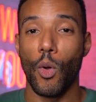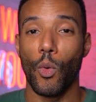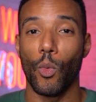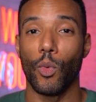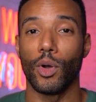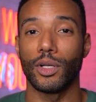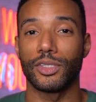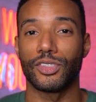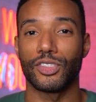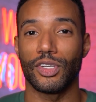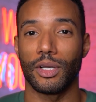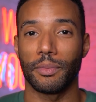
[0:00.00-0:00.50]

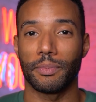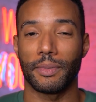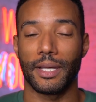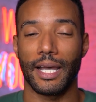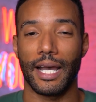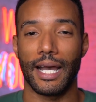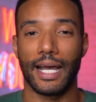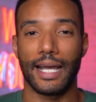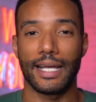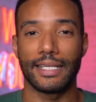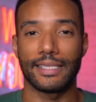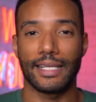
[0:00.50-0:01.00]
What's up,
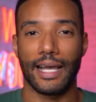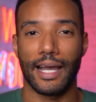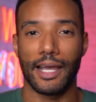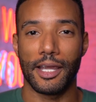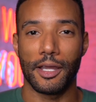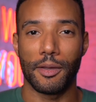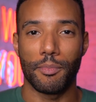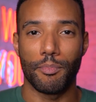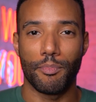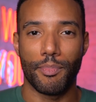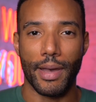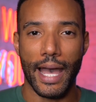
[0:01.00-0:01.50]
guys? I
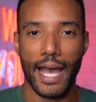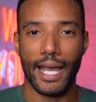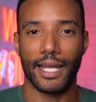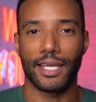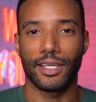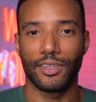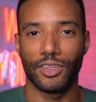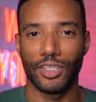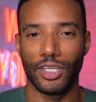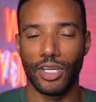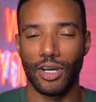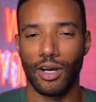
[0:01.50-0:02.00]
am back
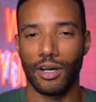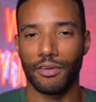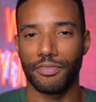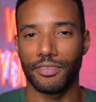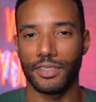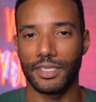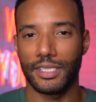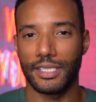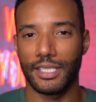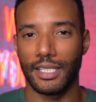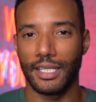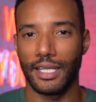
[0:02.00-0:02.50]
in the
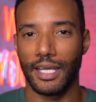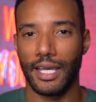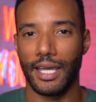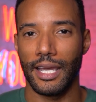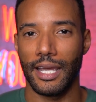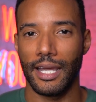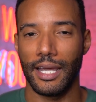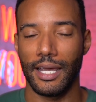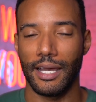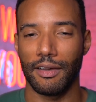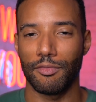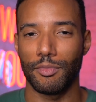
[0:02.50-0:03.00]
office
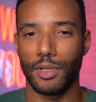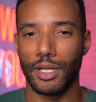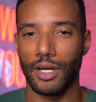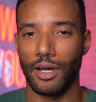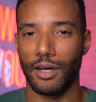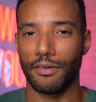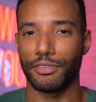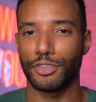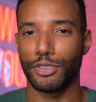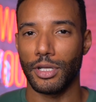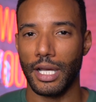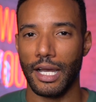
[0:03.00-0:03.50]
today. I've been
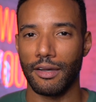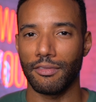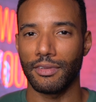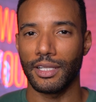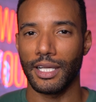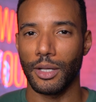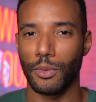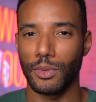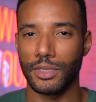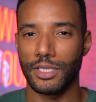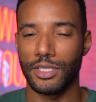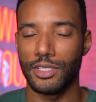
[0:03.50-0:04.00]
off
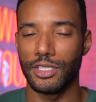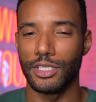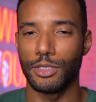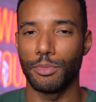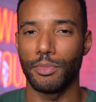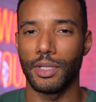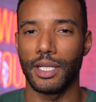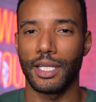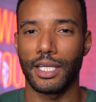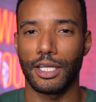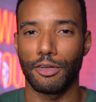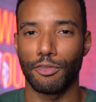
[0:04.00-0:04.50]
traveling. I went to the
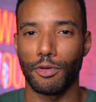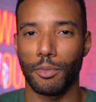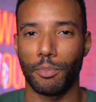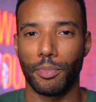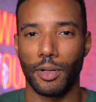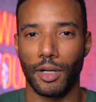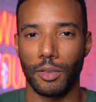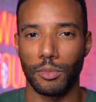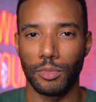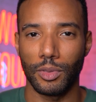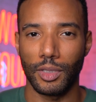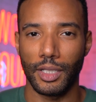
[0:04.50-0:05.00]
Dominican
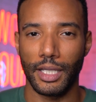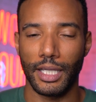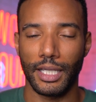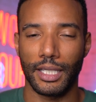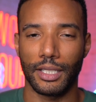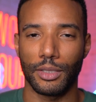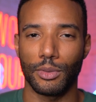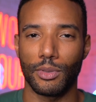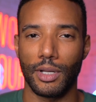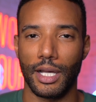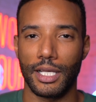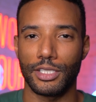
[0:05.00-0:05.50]

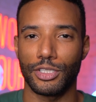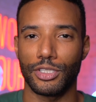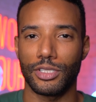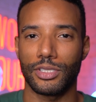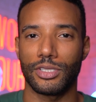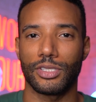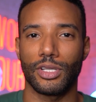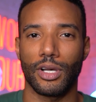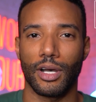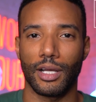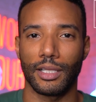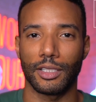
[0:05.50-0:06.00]
Republic. You guys
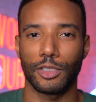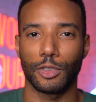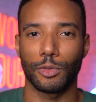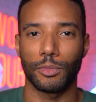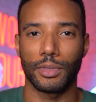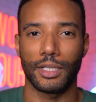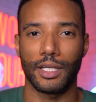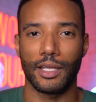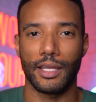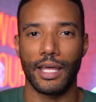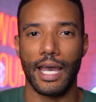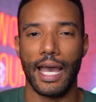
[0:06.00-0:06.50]
just saw a little
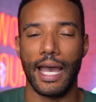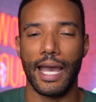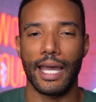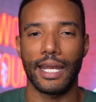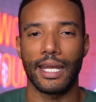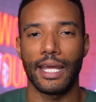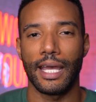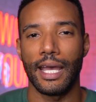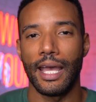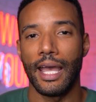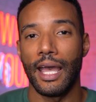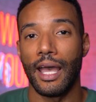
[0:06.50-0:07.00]
bit of
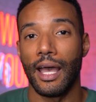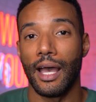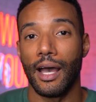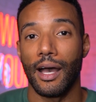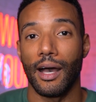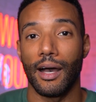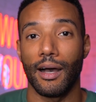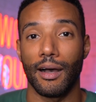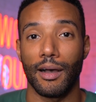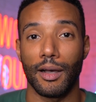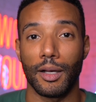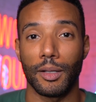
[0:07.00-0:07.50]
that.
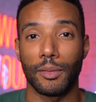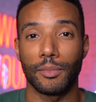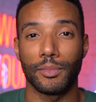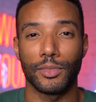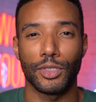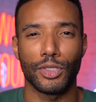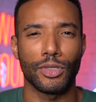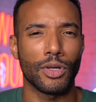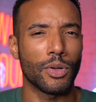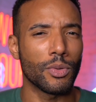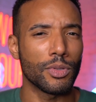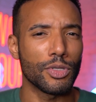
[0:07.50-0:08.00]

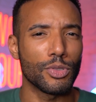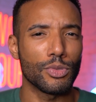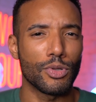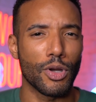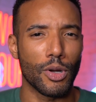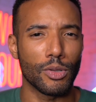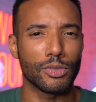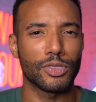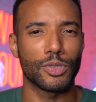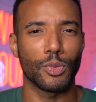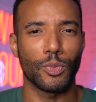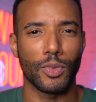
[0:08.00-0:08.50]
You know when you
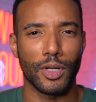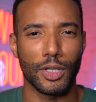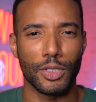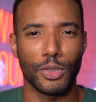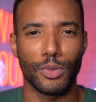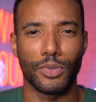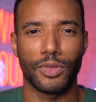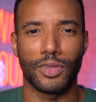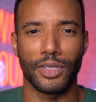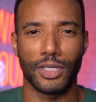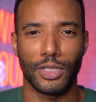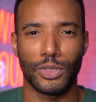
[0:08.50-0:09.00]
go somewhere and
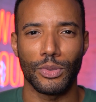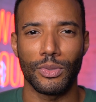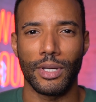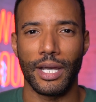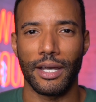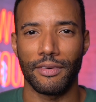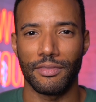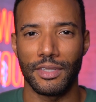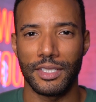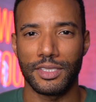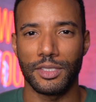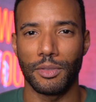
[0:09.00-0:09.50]
you think you
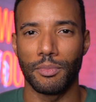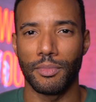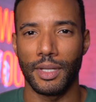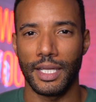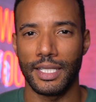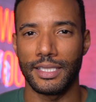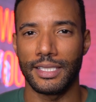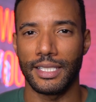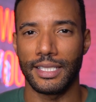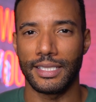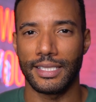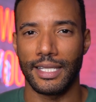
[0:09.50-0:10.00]
have this
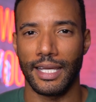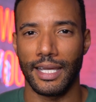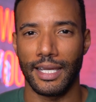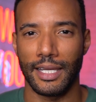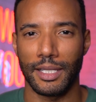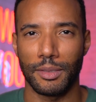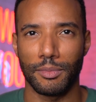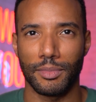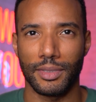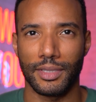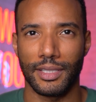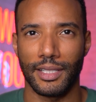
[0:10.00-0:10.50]
amazing
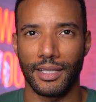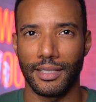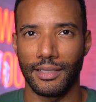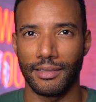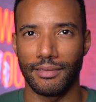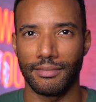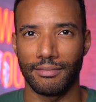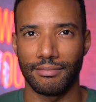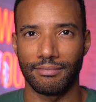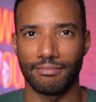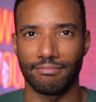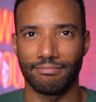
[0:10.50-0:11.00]
tan, but
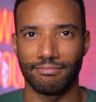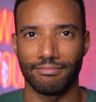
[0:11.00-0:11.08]
then